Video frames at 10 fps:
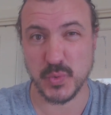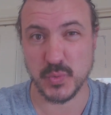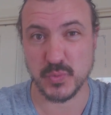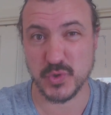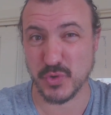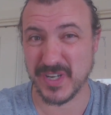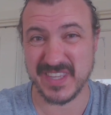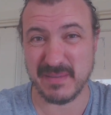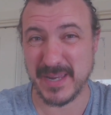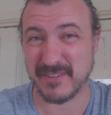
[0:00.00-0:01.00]
treat
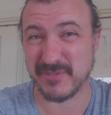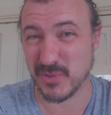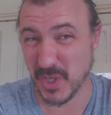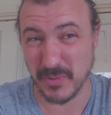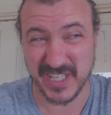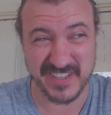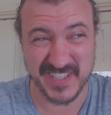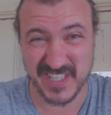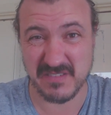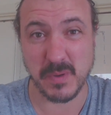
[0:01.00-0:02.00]
the amount of food going into the
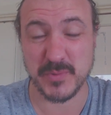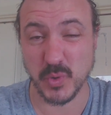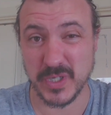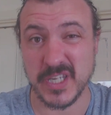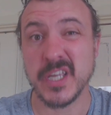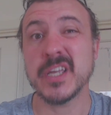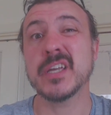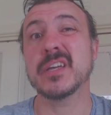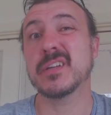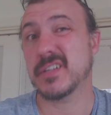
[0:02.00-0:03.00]
system. I'm talking,
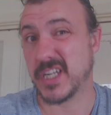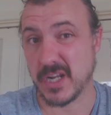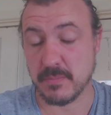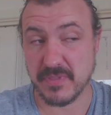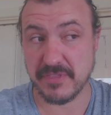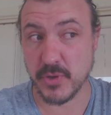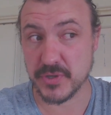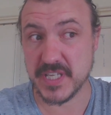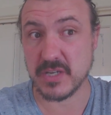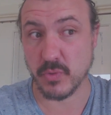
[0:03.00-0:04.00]

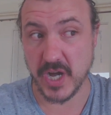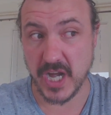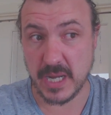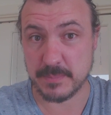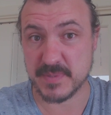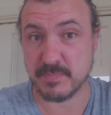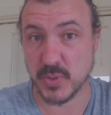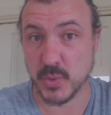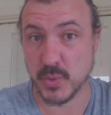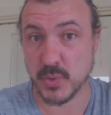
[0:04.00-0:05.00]
30 grams
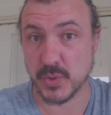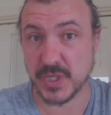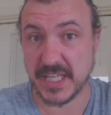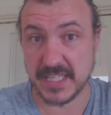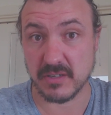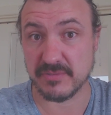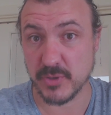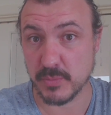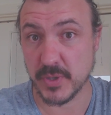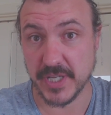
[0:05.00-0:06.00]
per kilo of
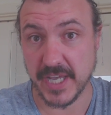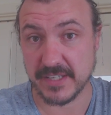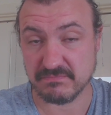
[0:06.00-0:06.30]
food per day.